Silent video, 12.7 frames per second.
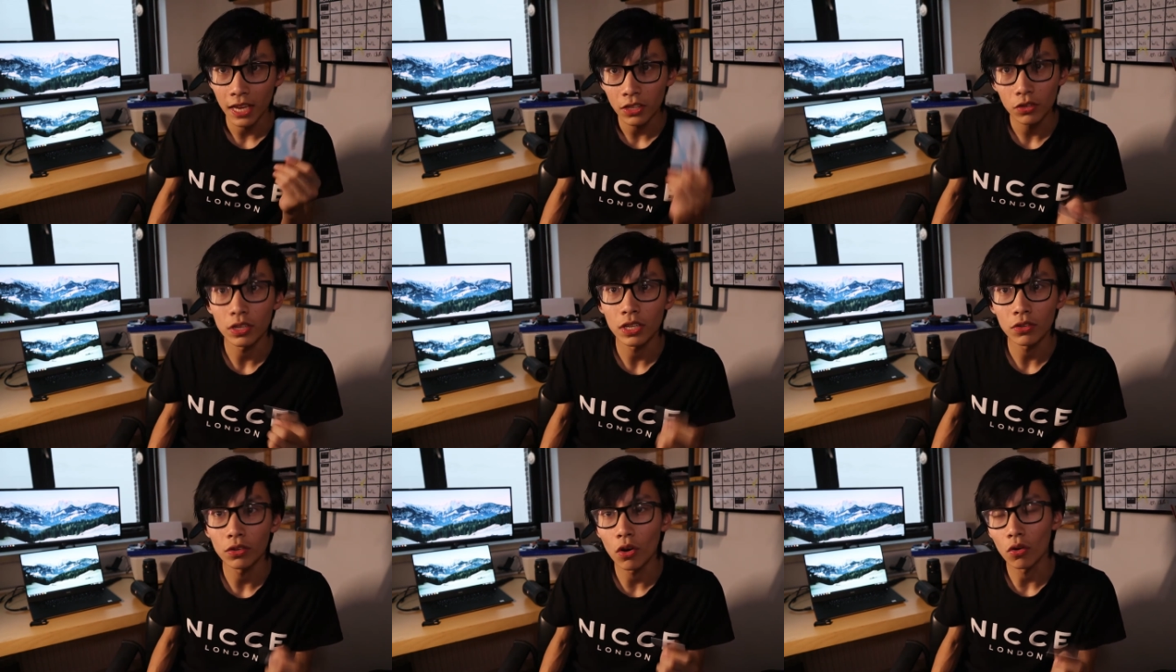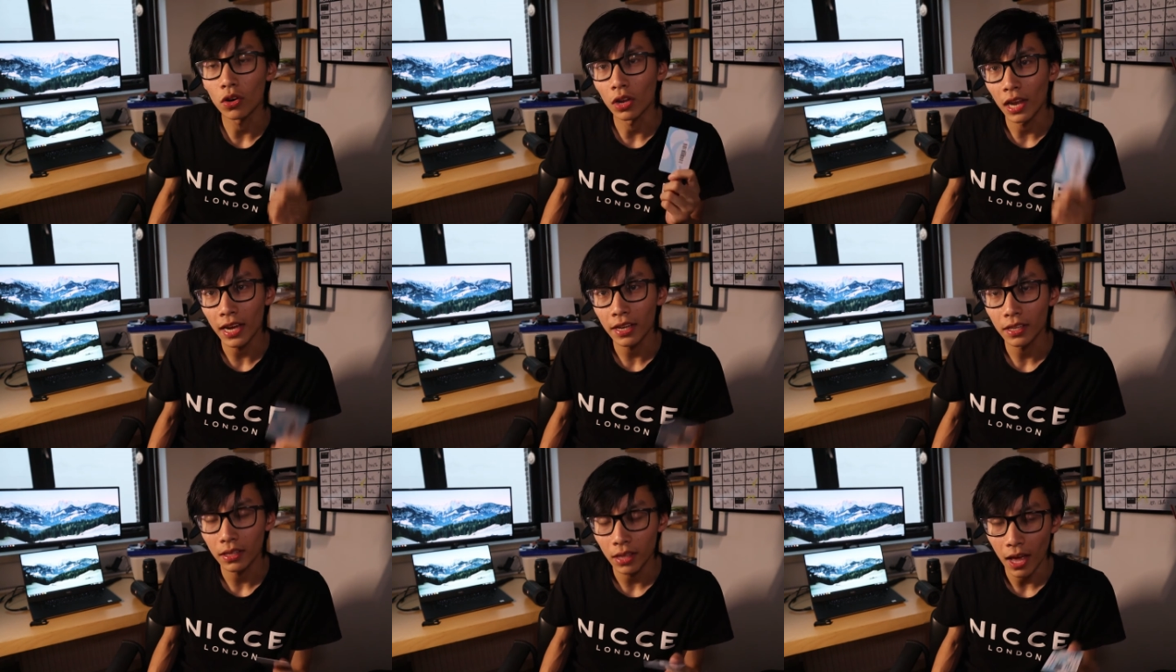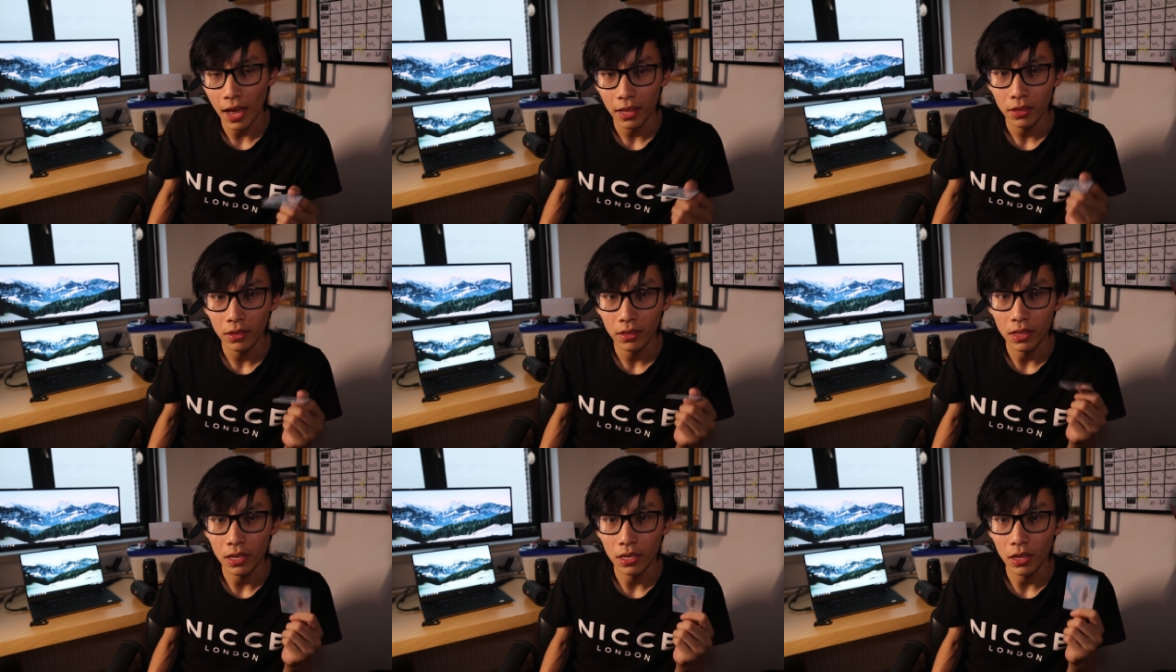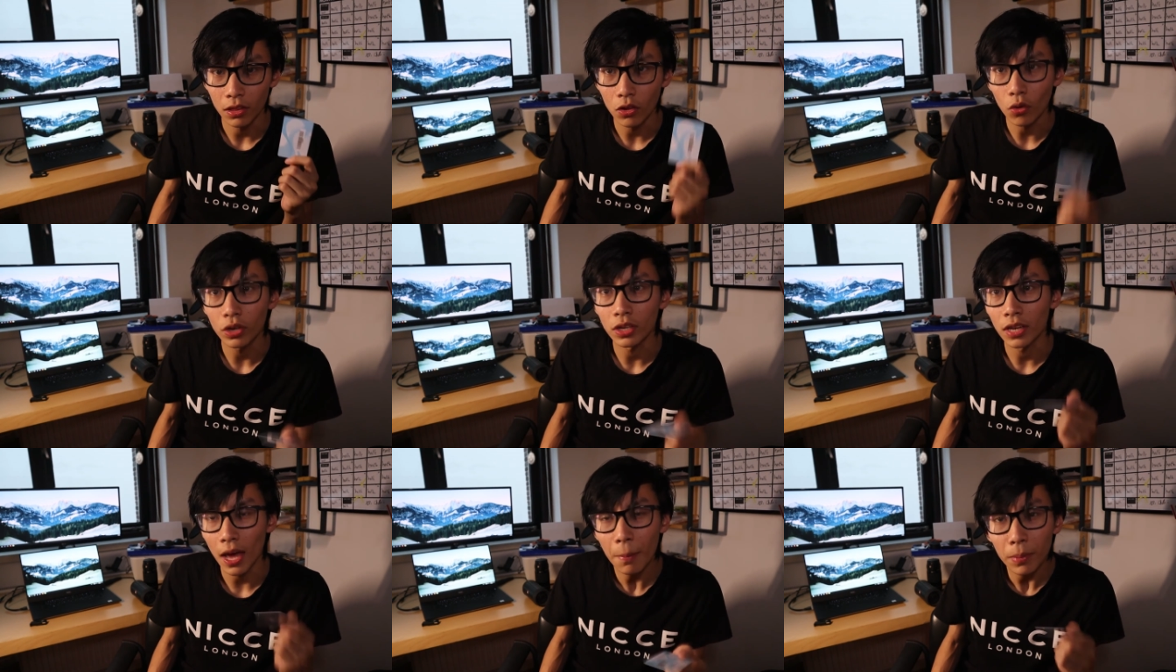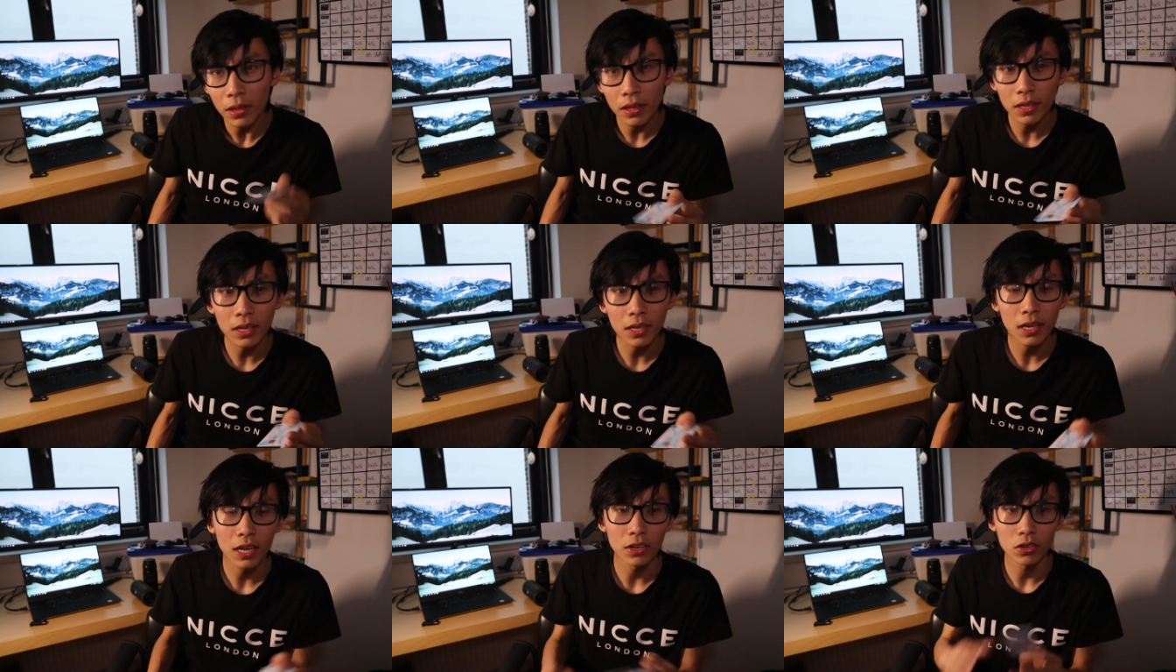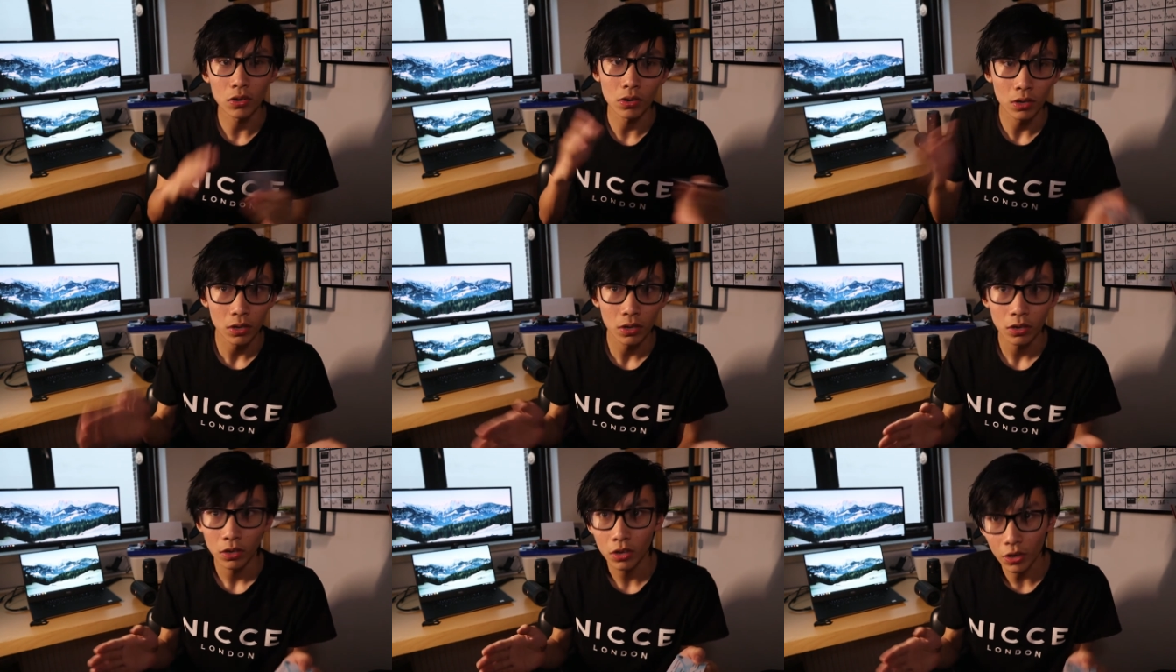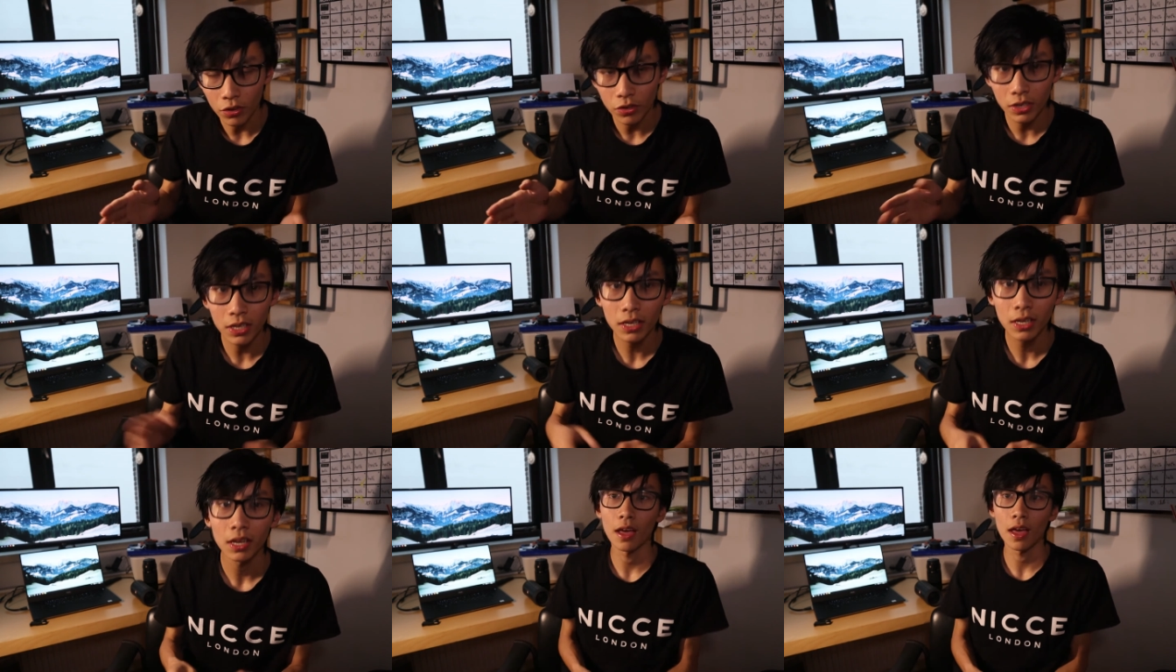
and you need to go collect it at the Estonian embassy in your country.